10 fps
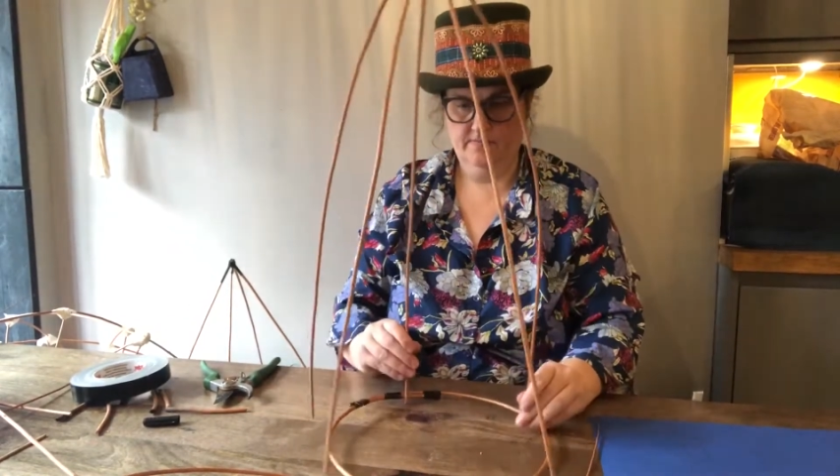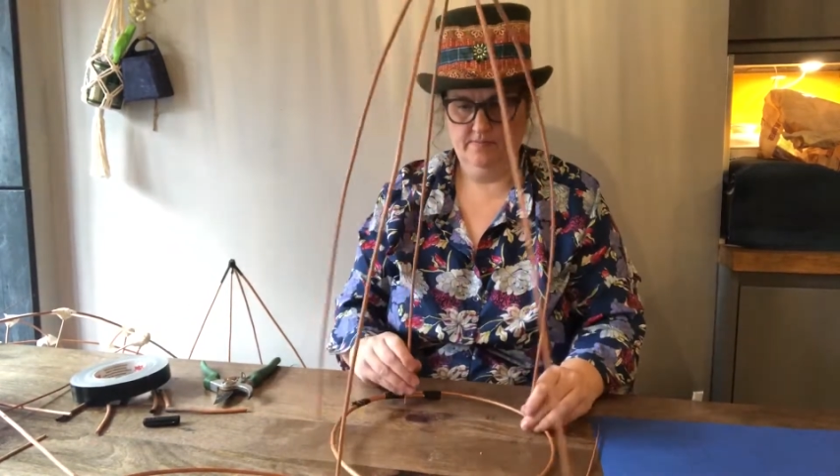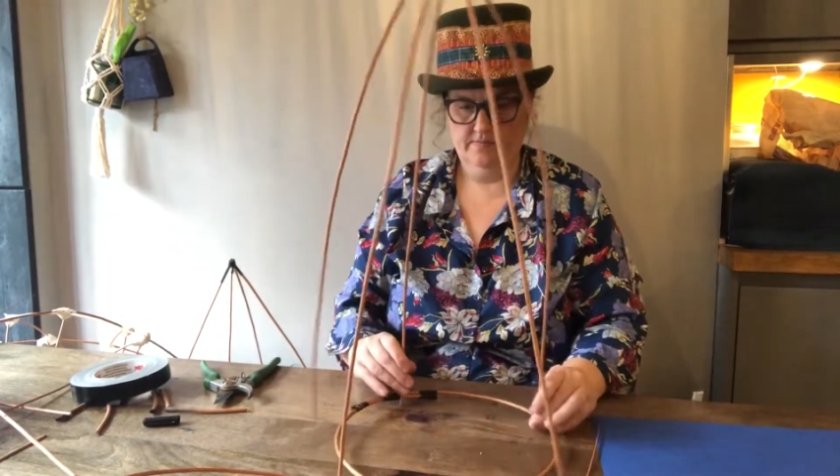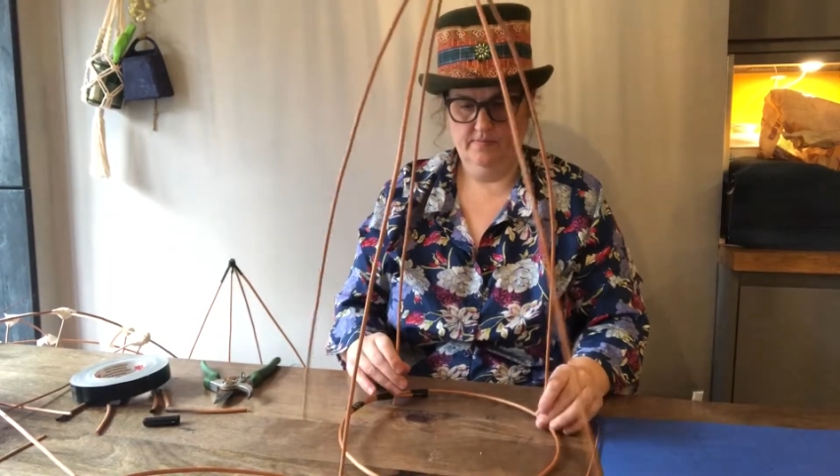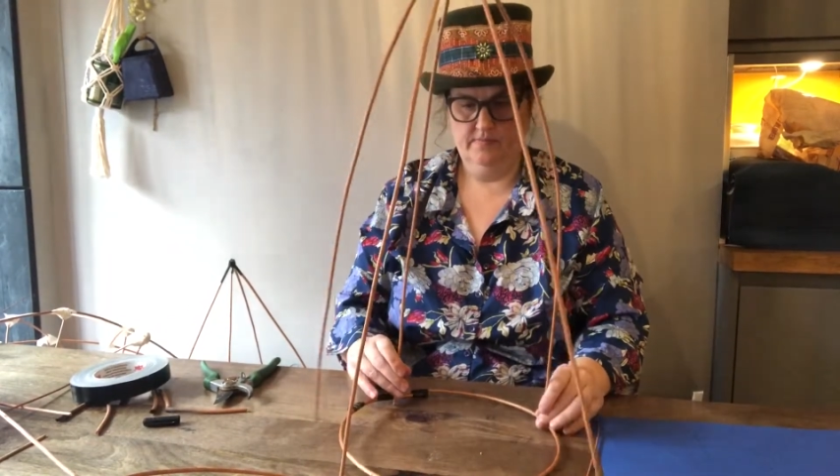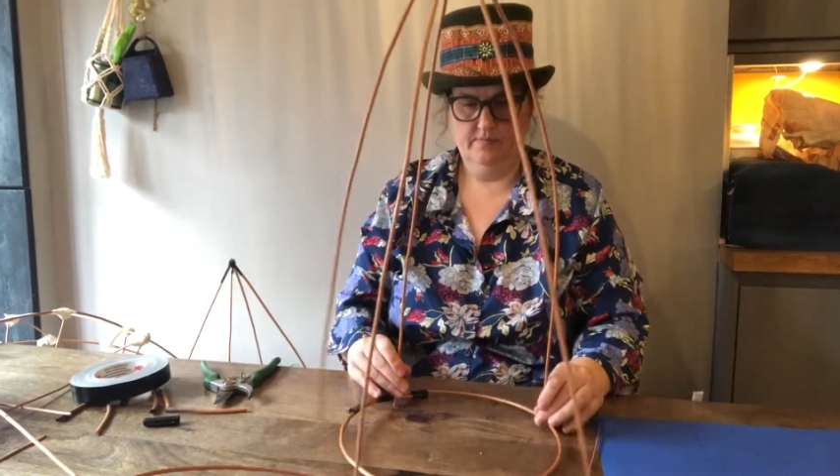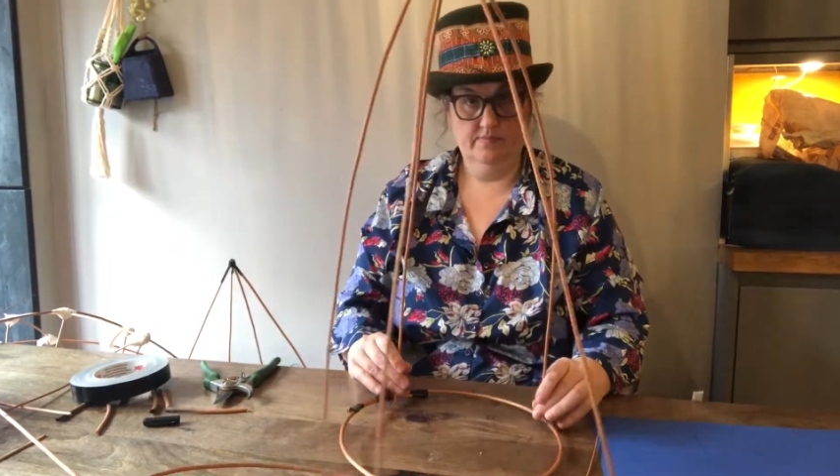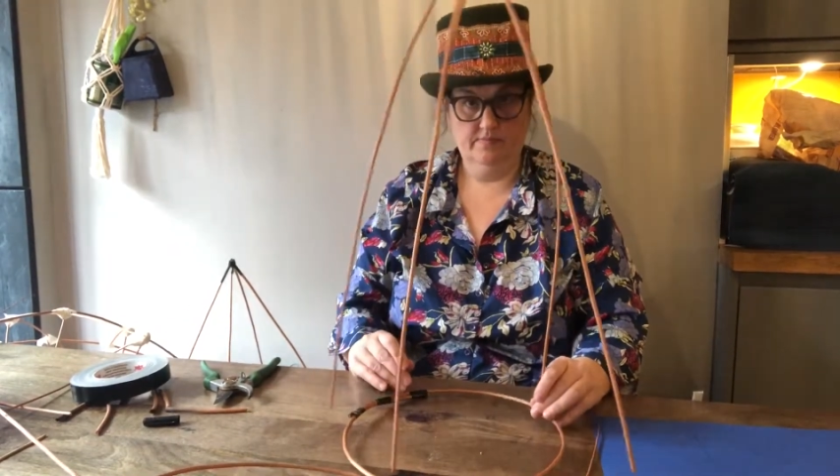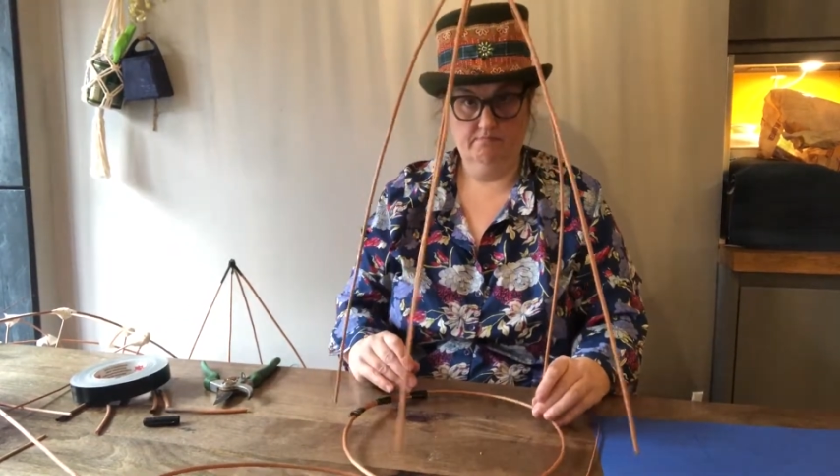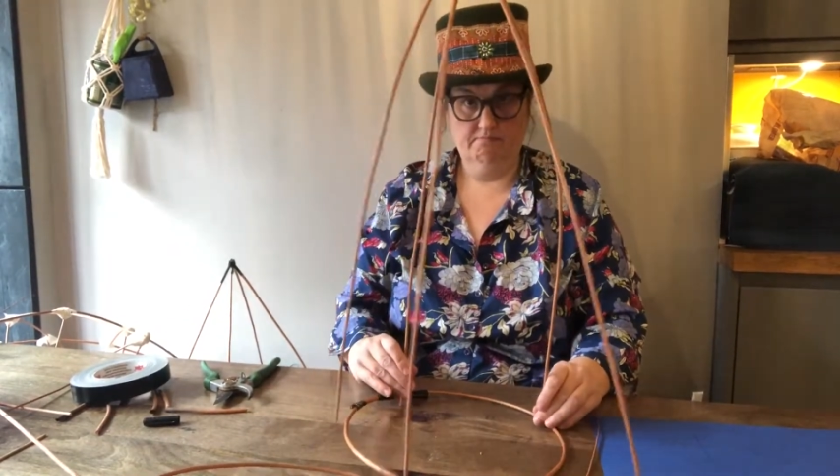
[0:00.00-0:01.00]
the bottom.
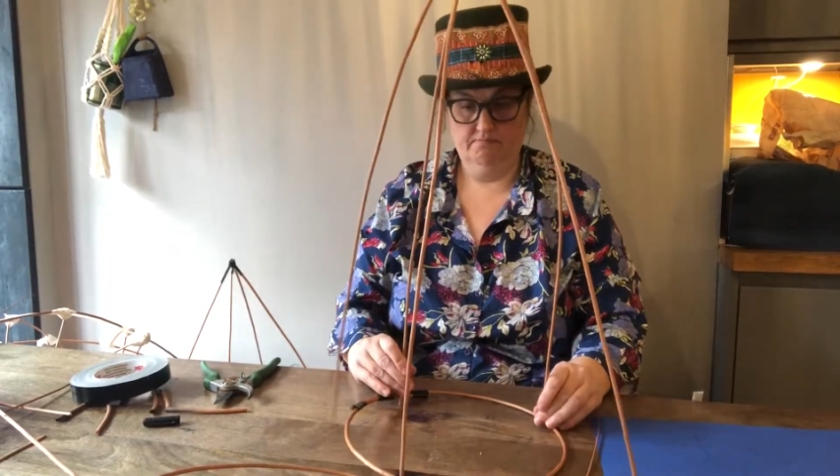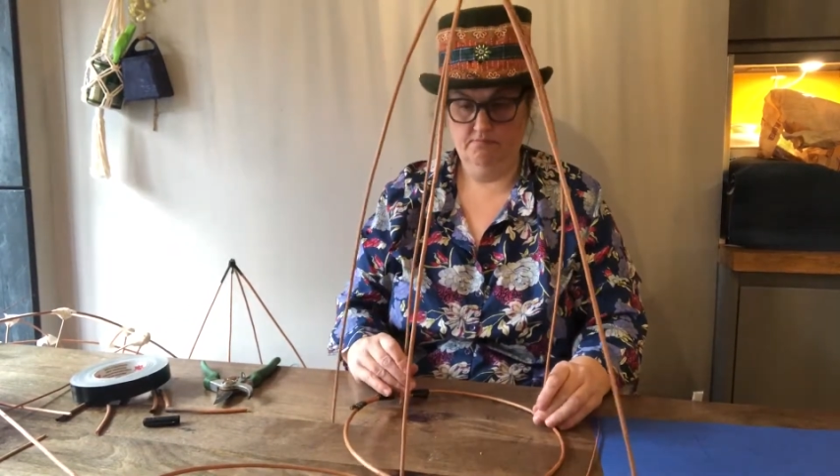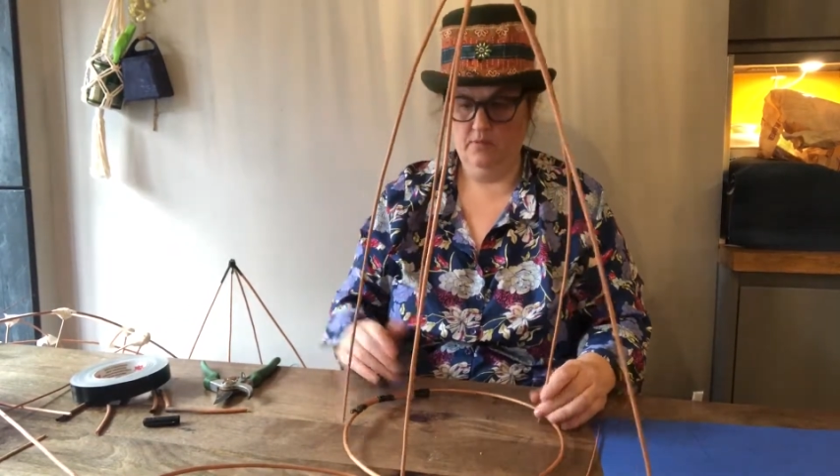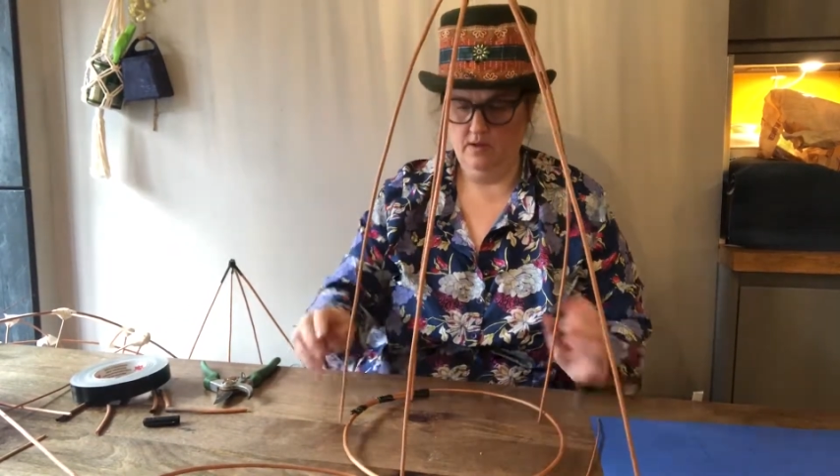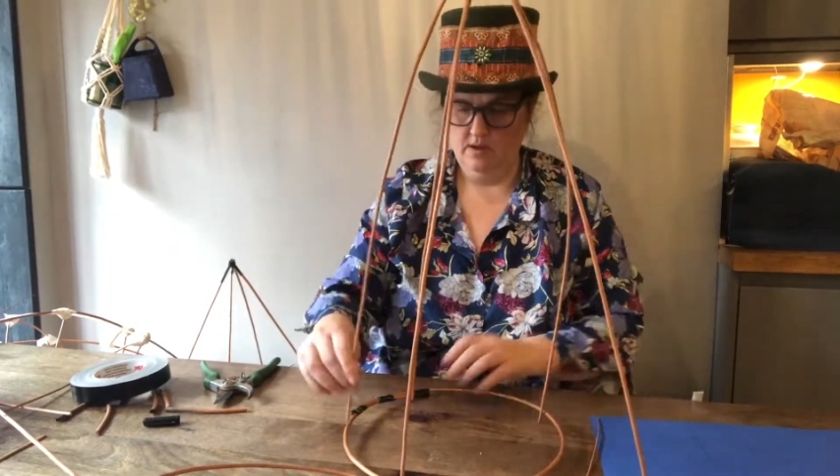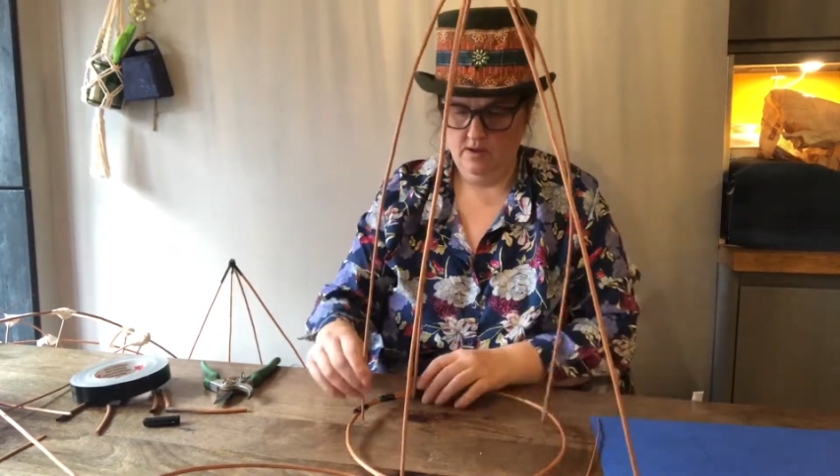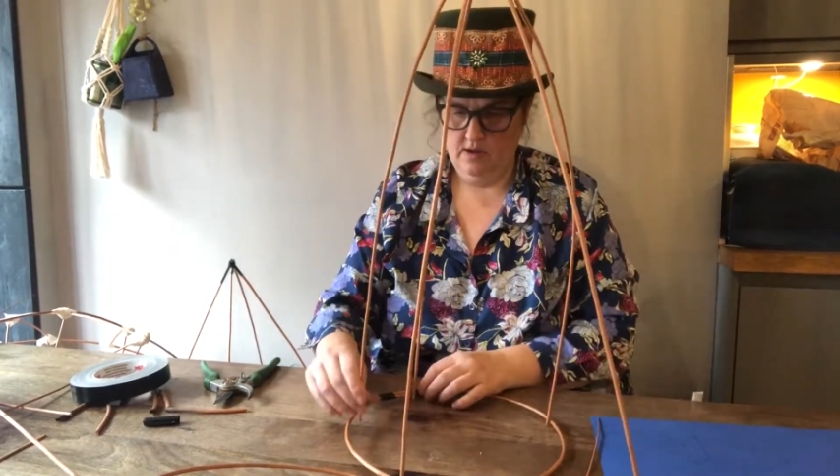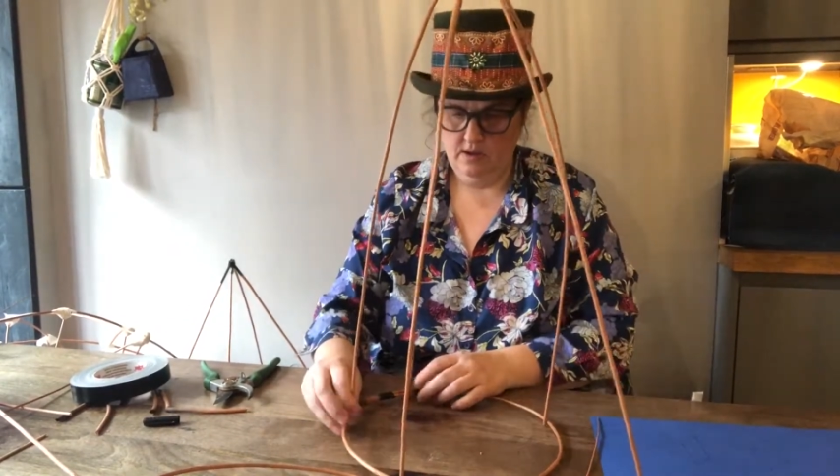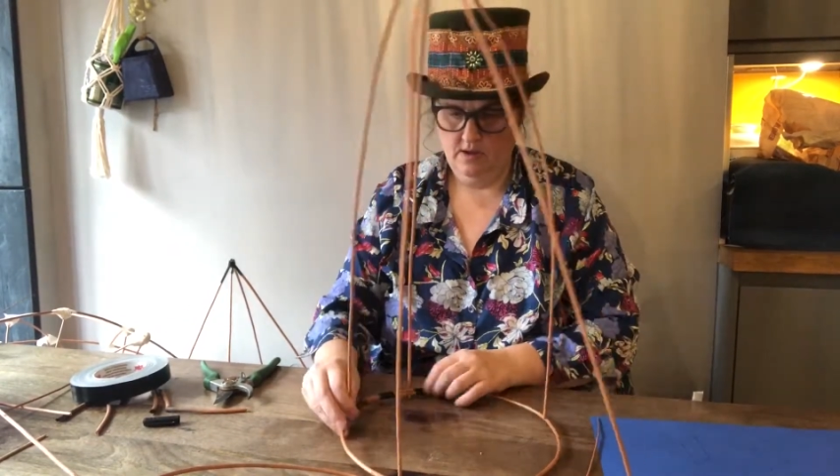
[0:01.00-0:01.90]
And it's